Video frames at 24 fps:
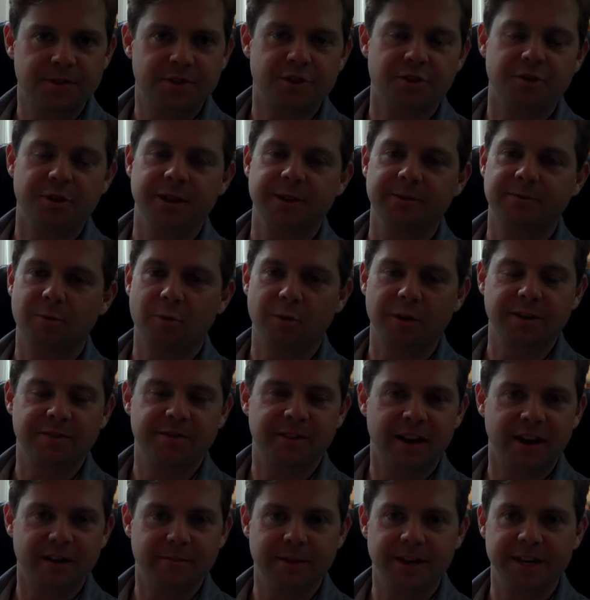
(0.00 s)
30,
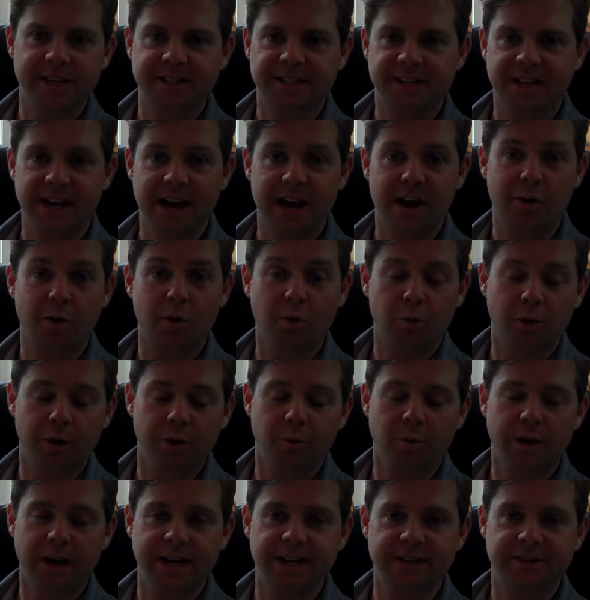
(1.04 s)
45 minutes, an hour
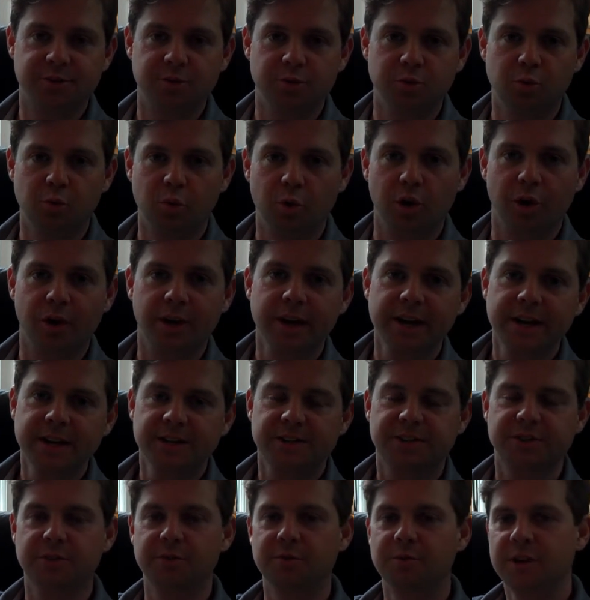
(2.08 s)
one way to work.
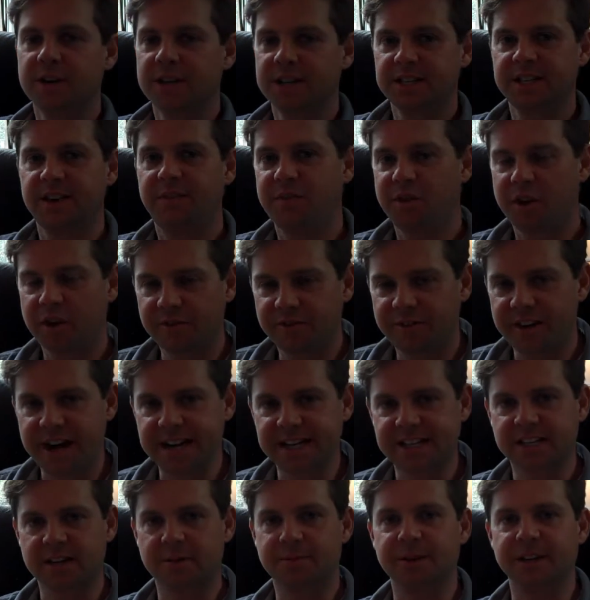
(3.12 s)
So see if you can find
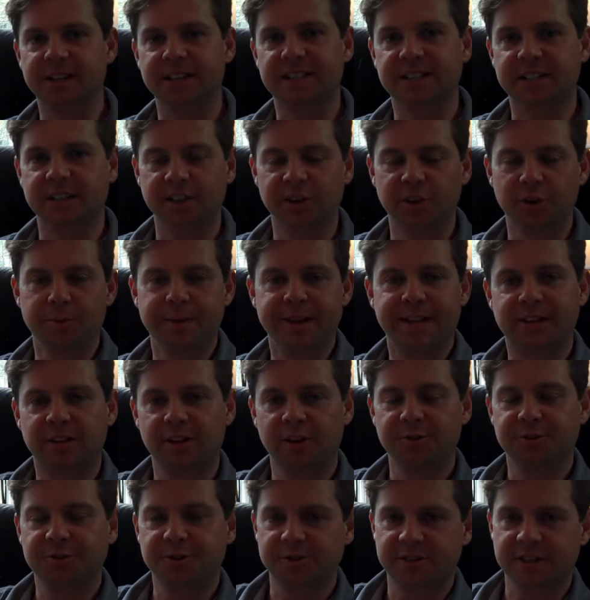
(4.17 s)
something that's a little bit
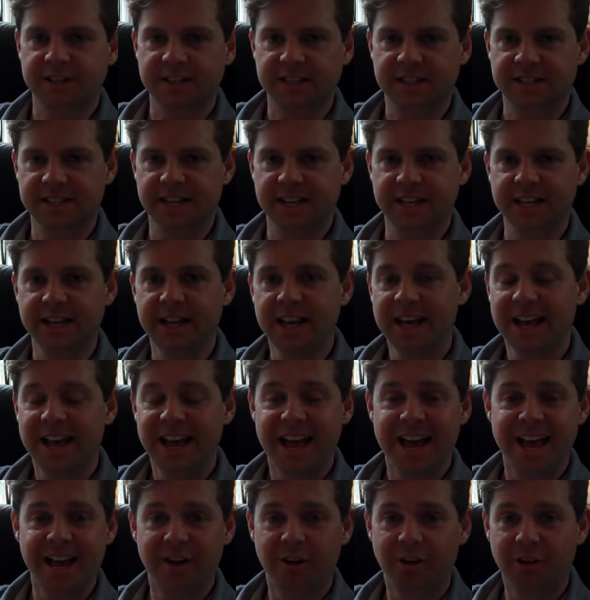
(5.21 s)
closer to the city
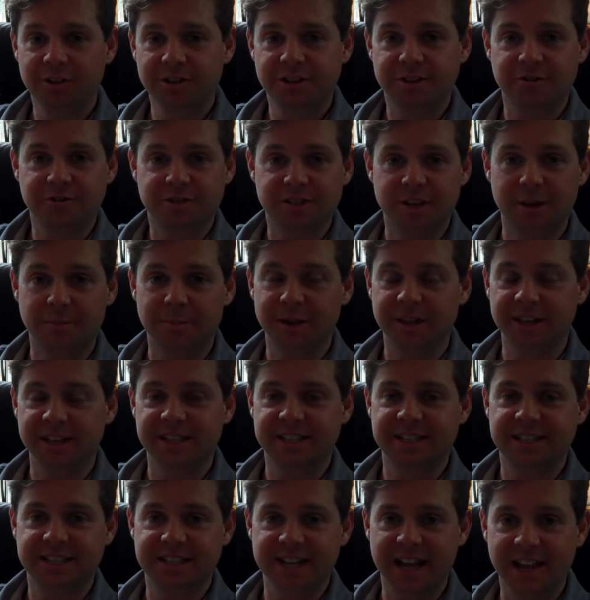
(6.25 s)
and also something
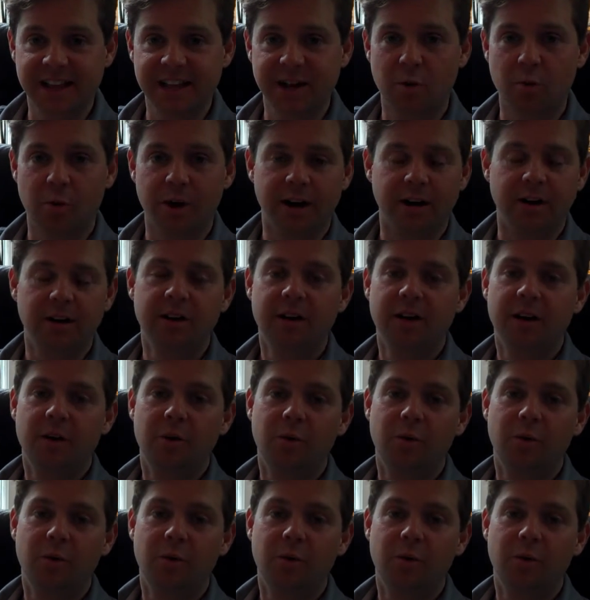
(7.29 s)
that's selling well.